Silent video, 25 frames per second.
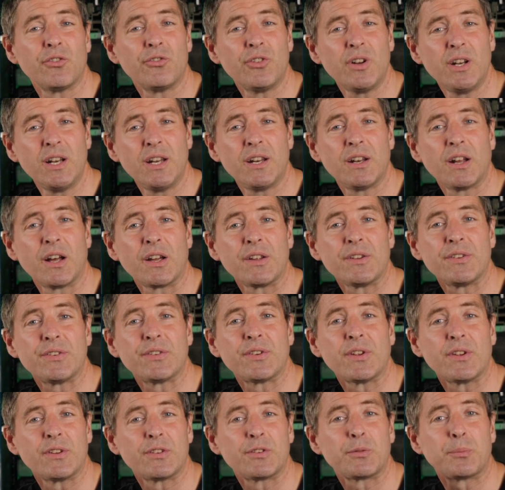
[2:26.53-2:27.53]
really
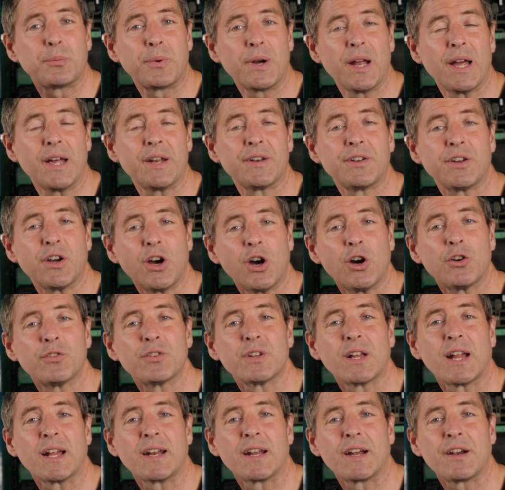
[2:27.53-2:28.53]
nice spread
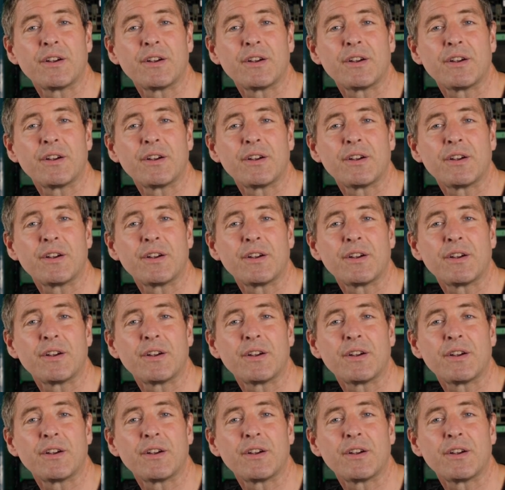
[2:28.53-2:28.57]
over that